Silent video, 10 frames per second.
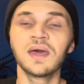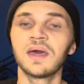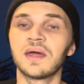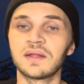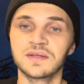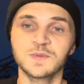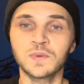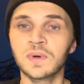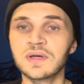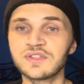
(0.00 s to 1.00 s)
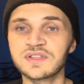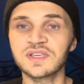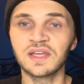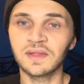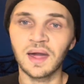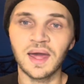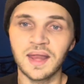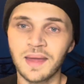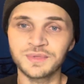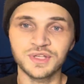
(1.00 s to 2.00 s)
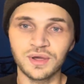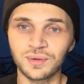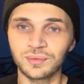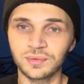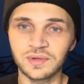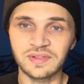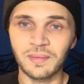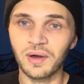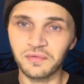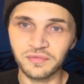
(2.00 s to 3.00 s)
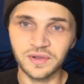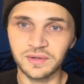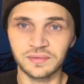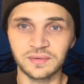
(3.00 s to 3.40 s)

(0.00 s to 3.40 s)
And at this point, just end the goddamn show because I'm over it.